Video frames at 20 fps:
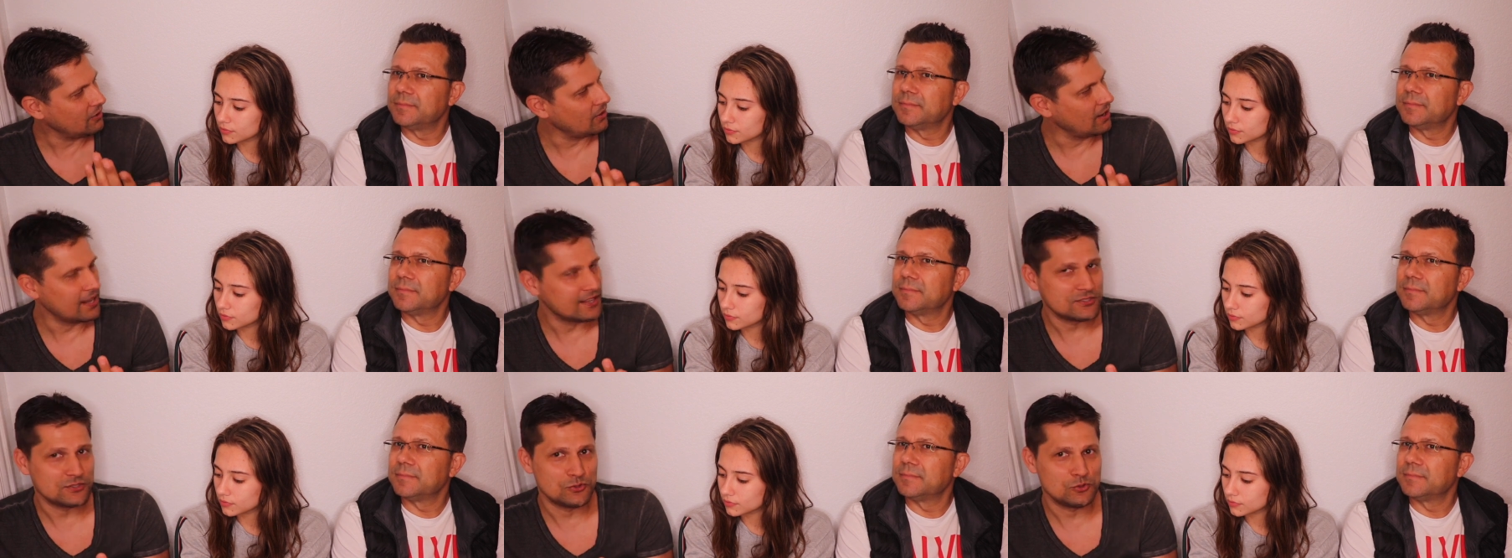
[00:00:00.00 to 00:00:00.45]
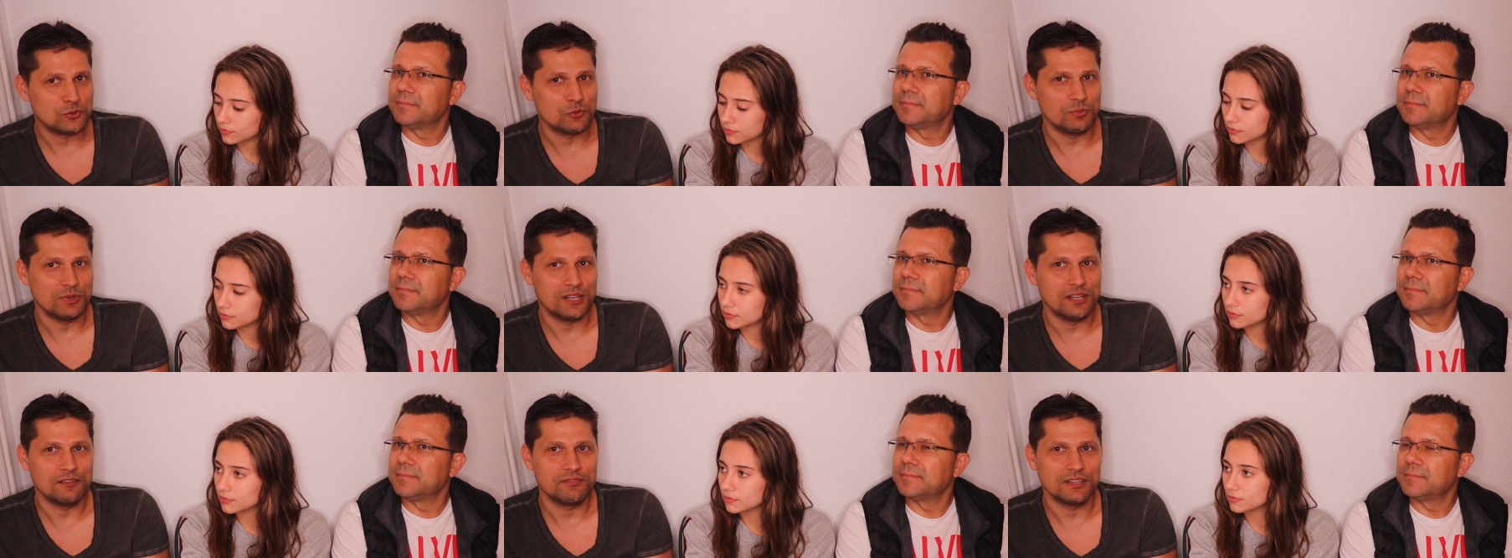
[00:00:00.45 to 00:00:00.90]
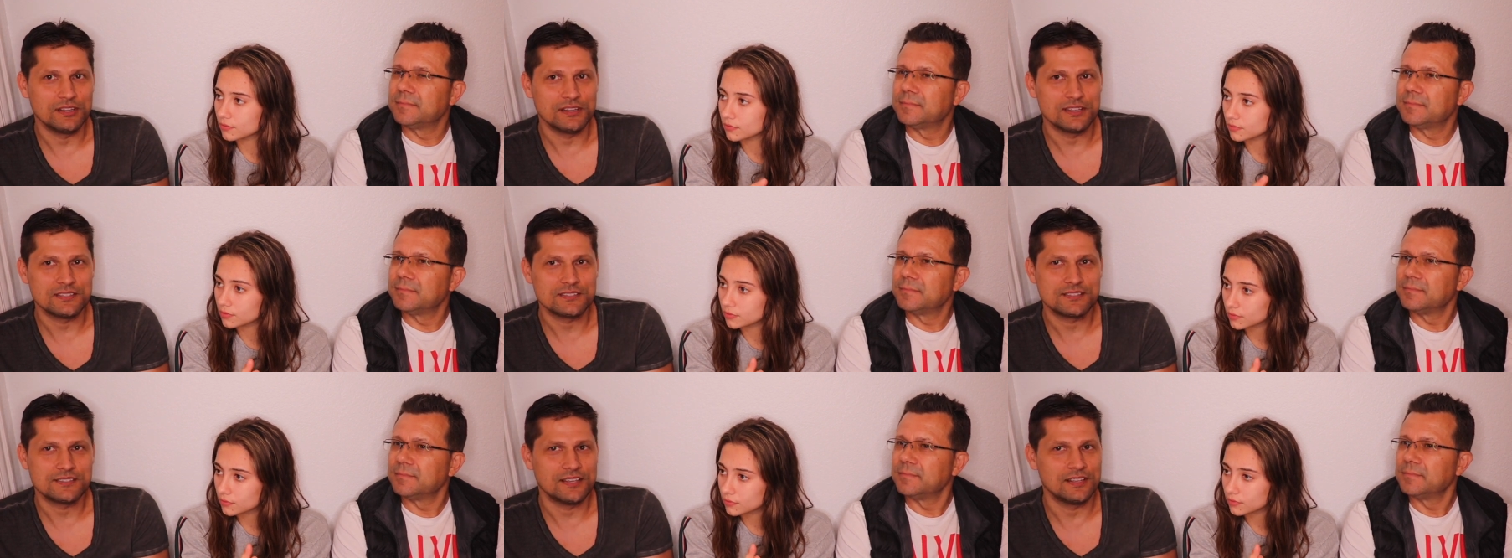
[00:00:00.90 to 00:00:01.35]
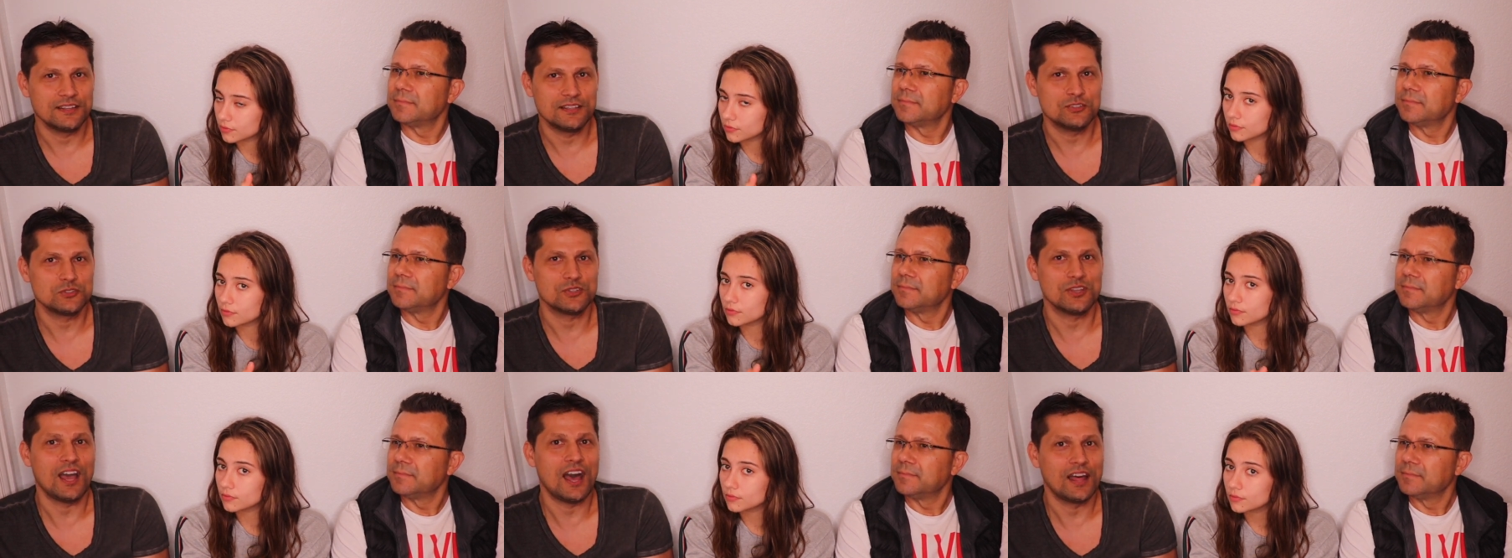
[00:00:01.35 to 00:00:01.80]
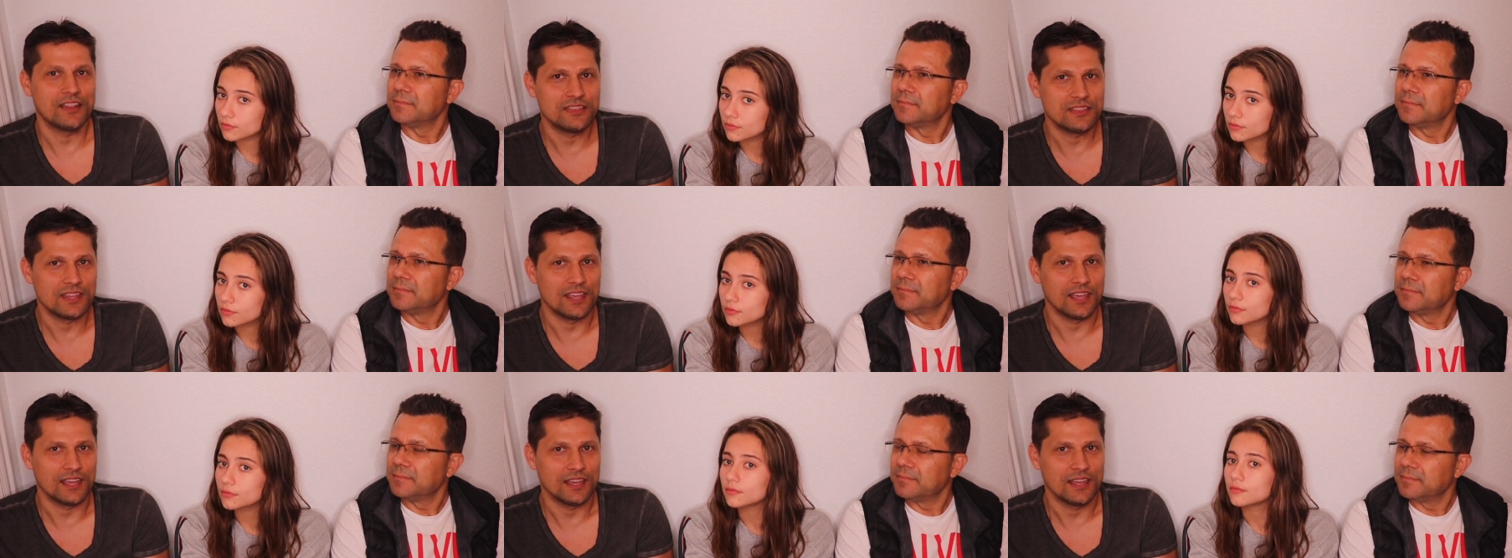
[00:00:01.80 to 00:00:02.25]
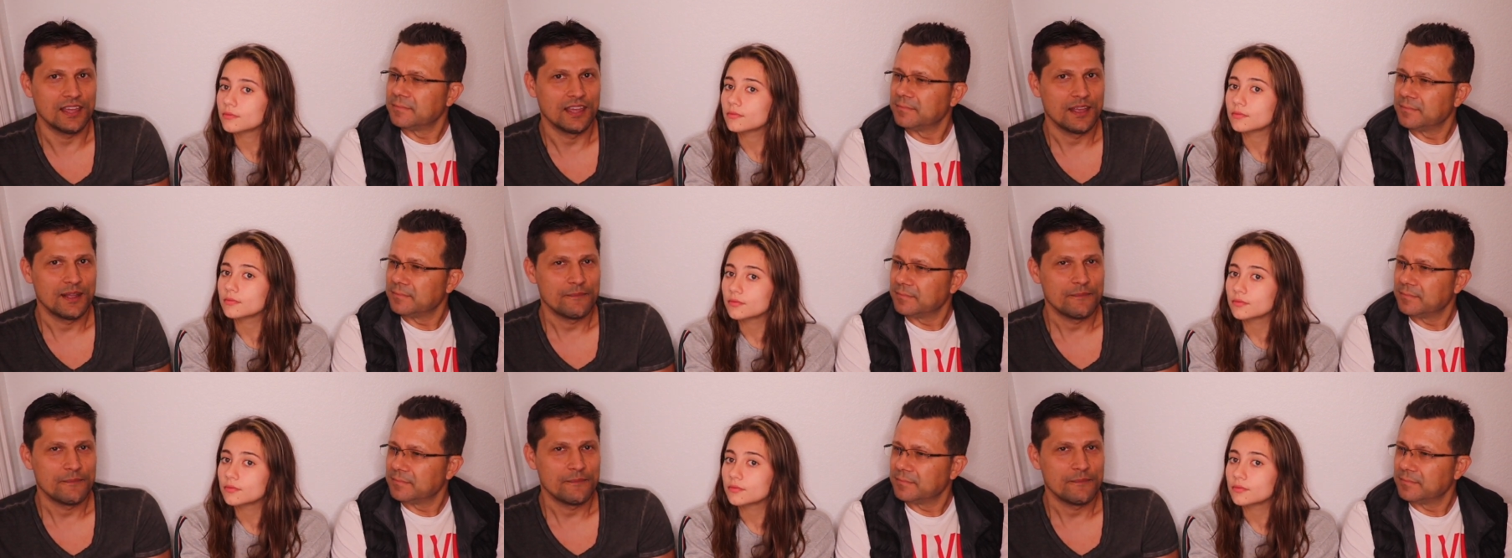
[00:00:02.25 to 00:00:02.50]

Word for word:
Speaker 1: crazy to believe in this, in this God thing?